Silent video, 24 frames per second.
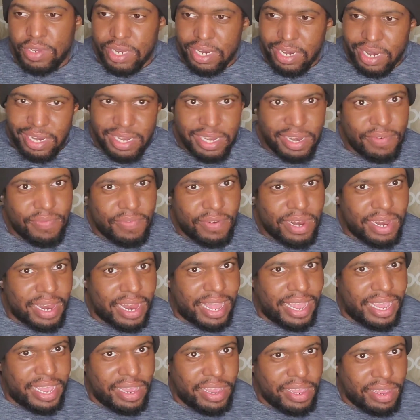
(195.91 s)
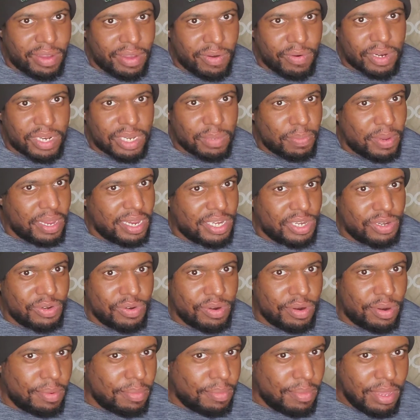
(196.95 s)
in a different light or
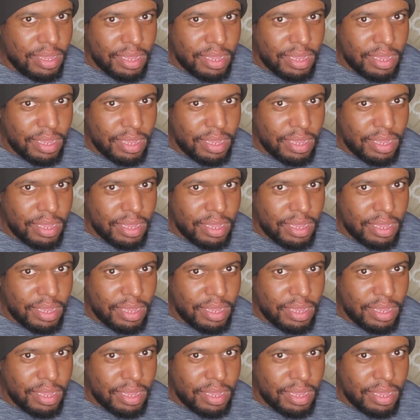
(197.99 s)
spectrum.